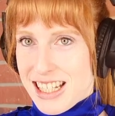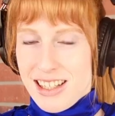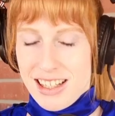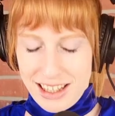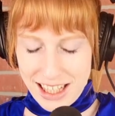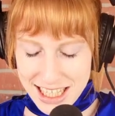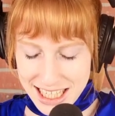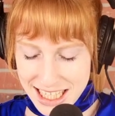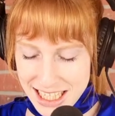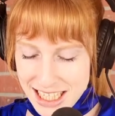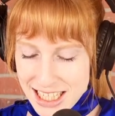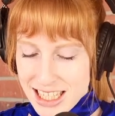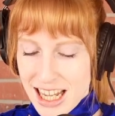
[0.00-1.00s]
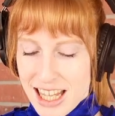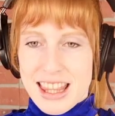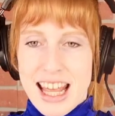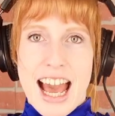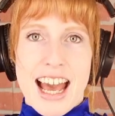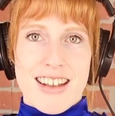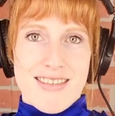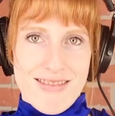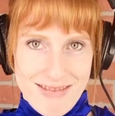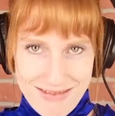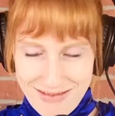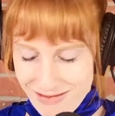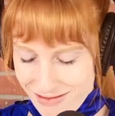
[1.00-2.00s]
Let's set that
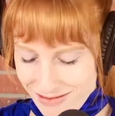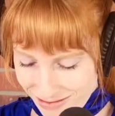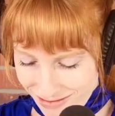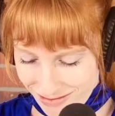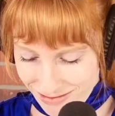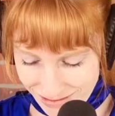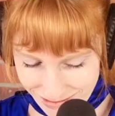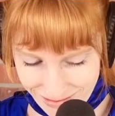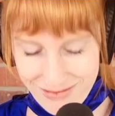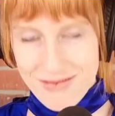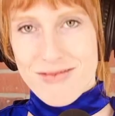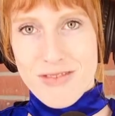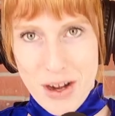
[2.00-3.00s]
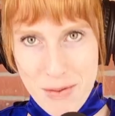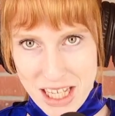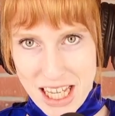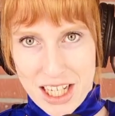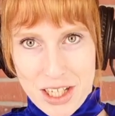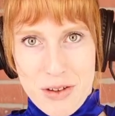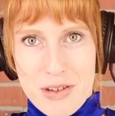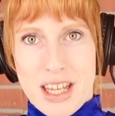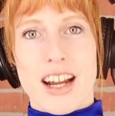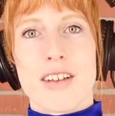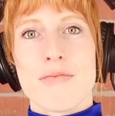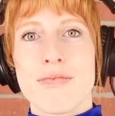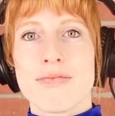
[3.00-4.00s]
from the get-go here.
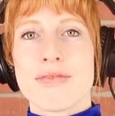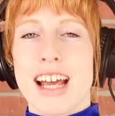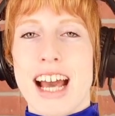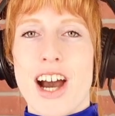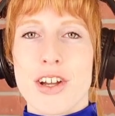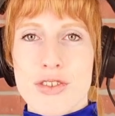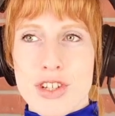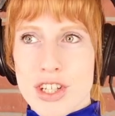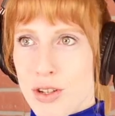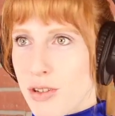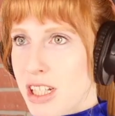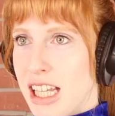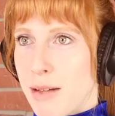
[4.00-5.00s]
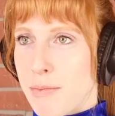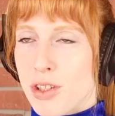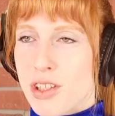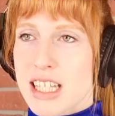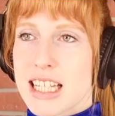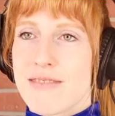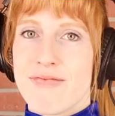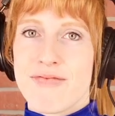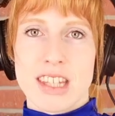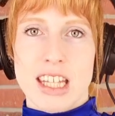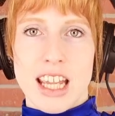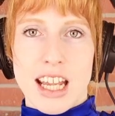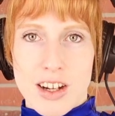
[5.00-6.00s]
I'll use 2 examples.
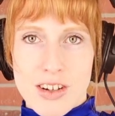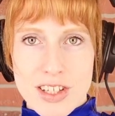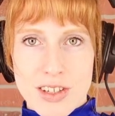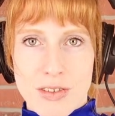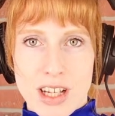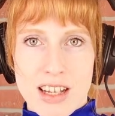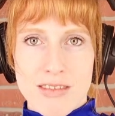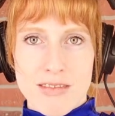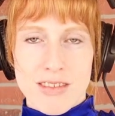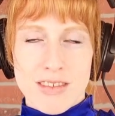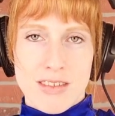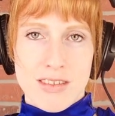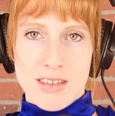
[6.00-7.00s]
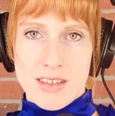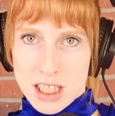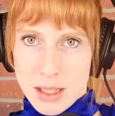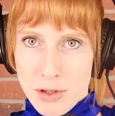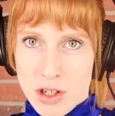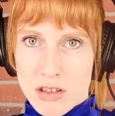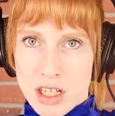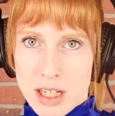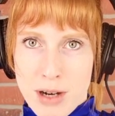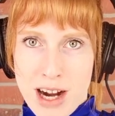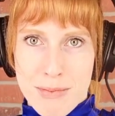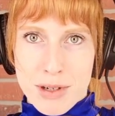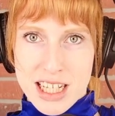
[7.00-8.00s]
Arizona, community
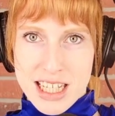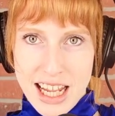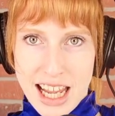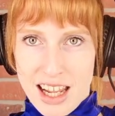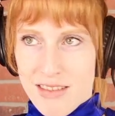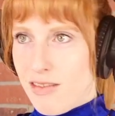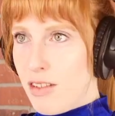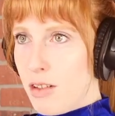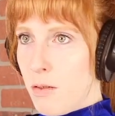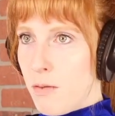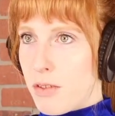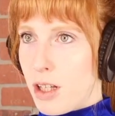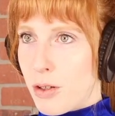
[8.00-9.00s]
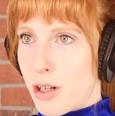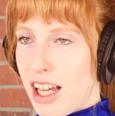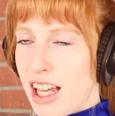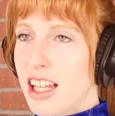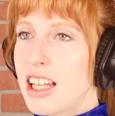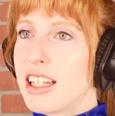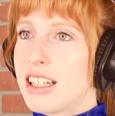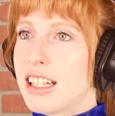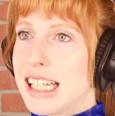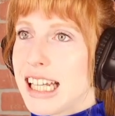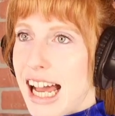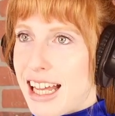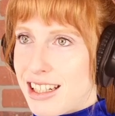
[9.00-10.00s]
property state. Florida,
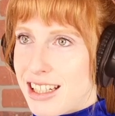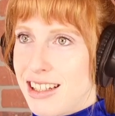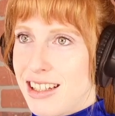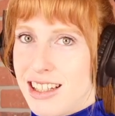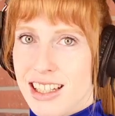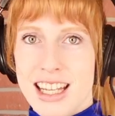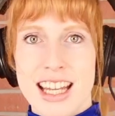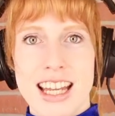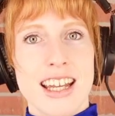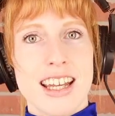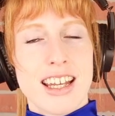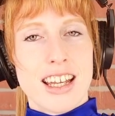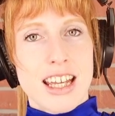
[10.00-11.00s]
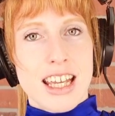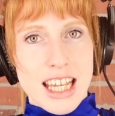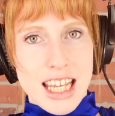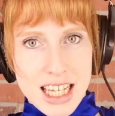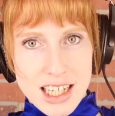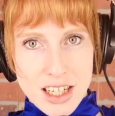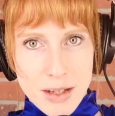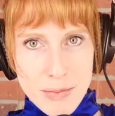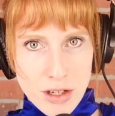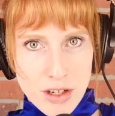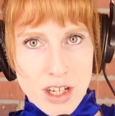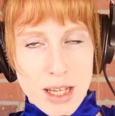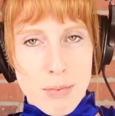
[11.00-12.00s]
not. In
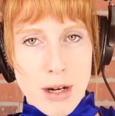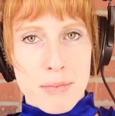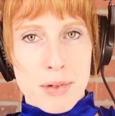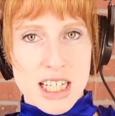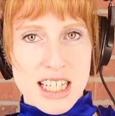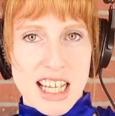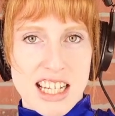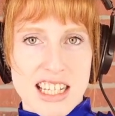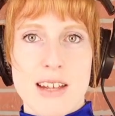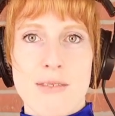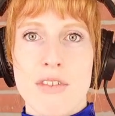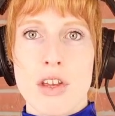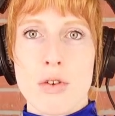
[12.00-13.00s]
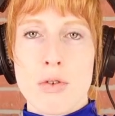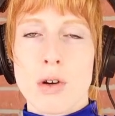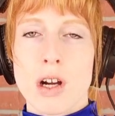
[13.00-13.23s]
community property states, if you are